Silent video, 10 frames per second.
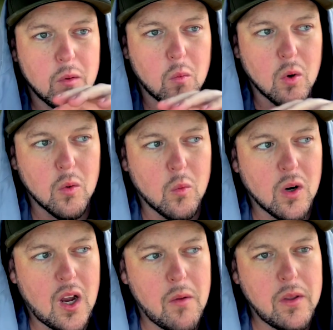we're
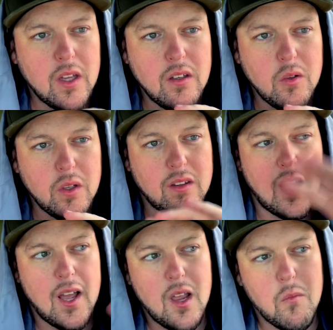coming into a
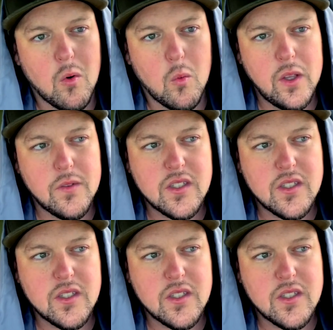time where we've